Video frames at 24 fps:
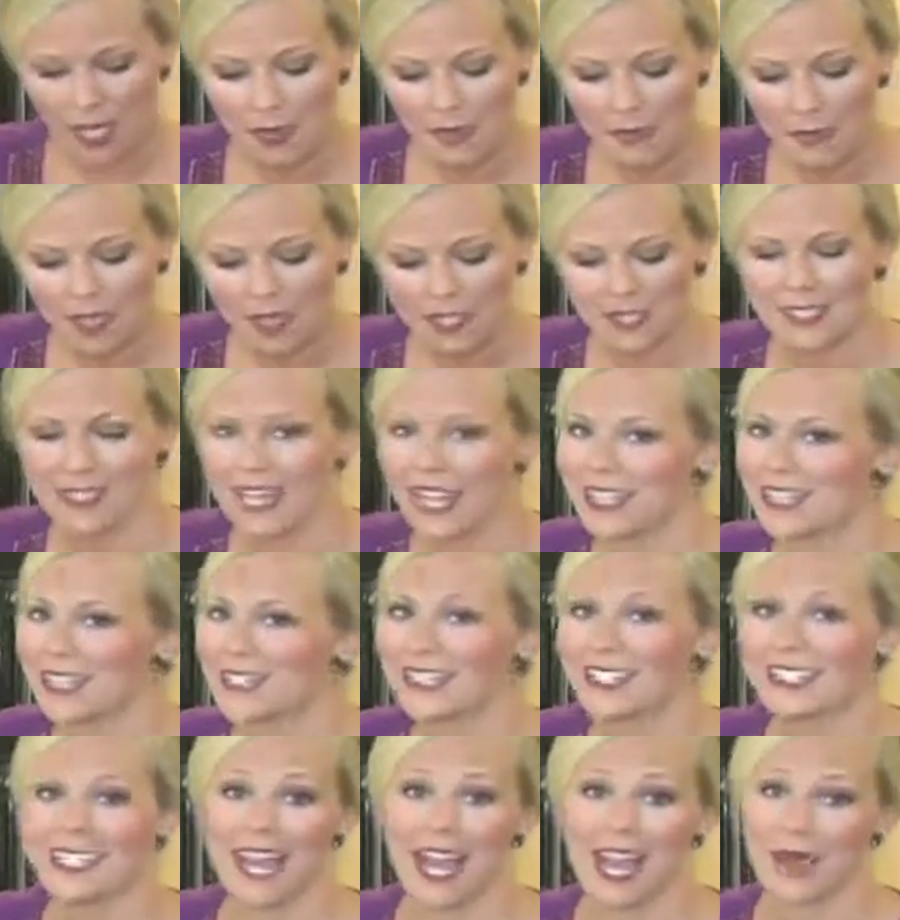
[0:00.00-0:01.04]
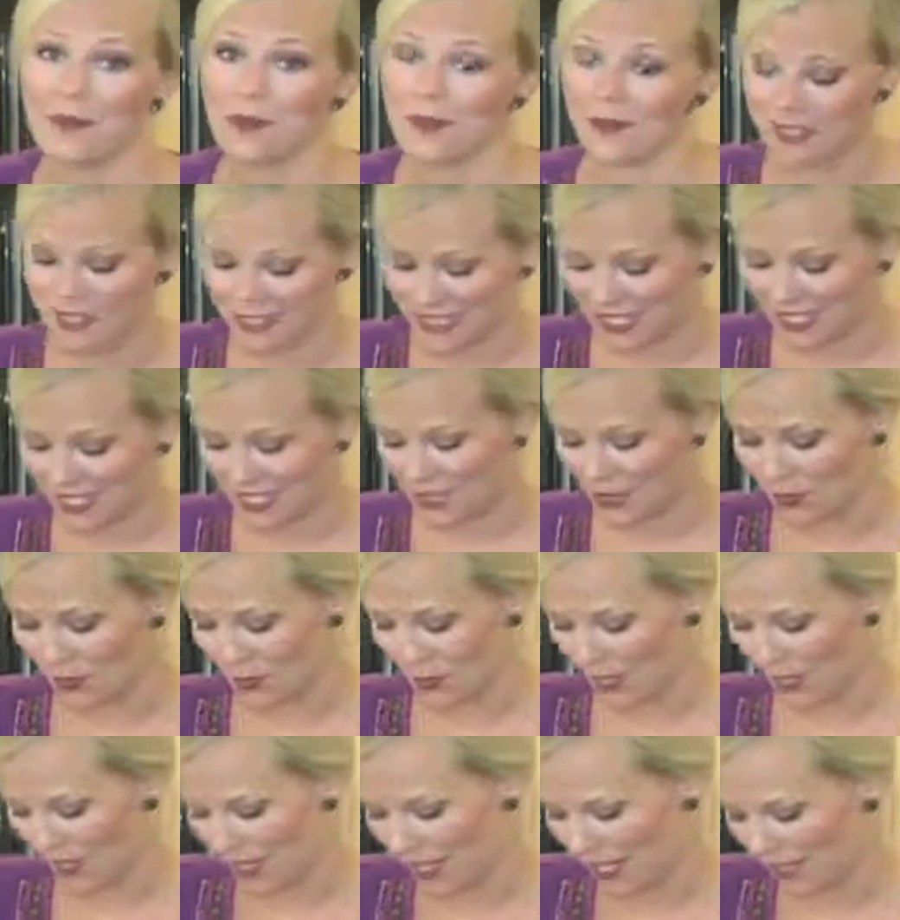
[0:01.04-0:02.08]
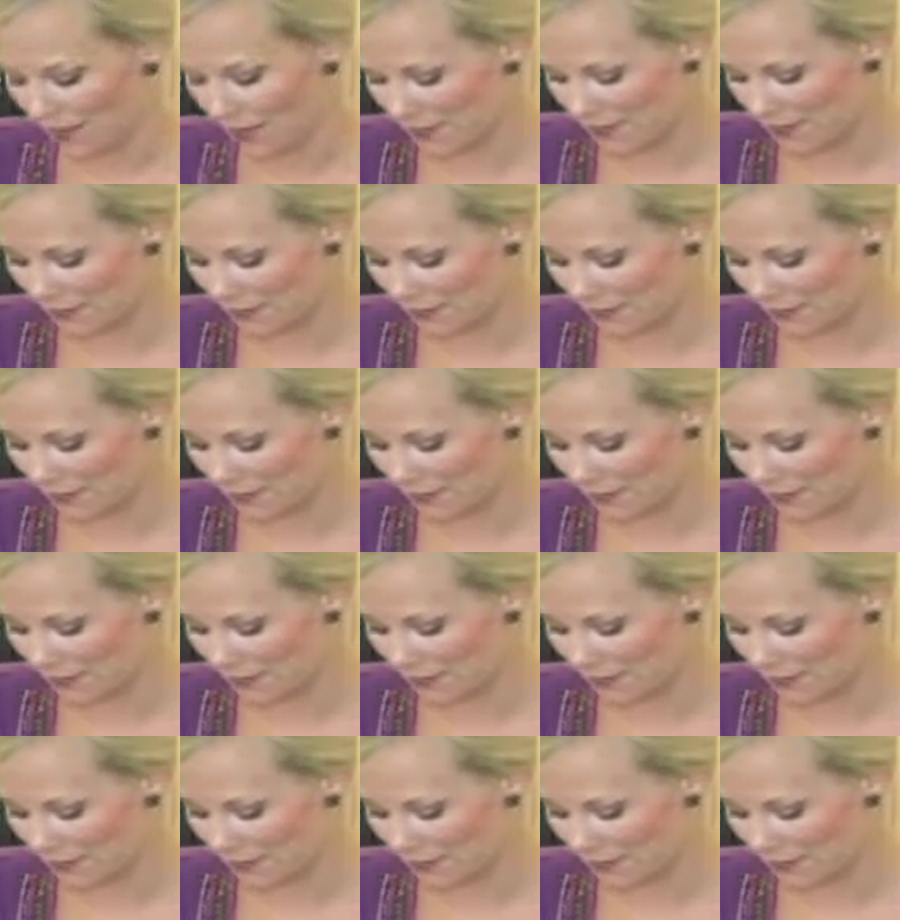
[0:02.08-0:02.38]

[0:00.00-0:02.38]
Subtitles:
because that's the time of the season we're in.